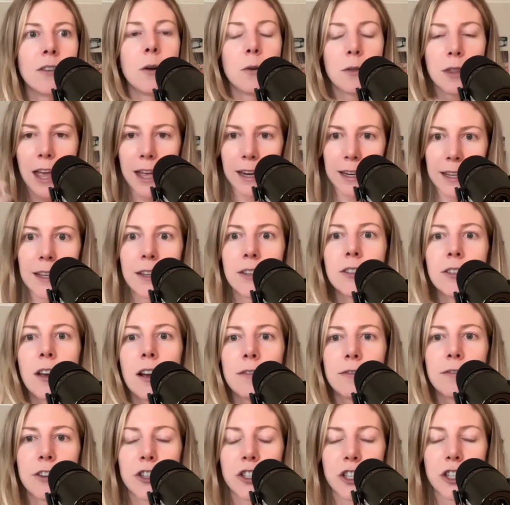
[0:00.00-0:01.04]
Then he saw
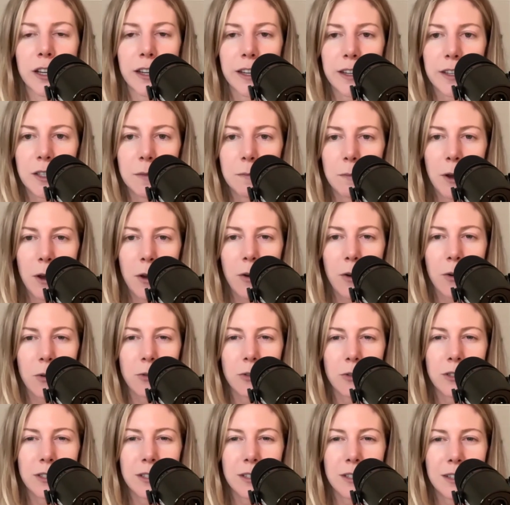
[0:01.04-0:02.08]
Virginia's
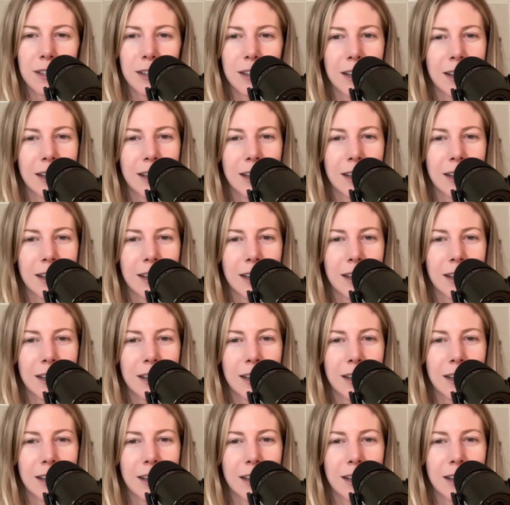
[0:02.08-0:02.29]
post.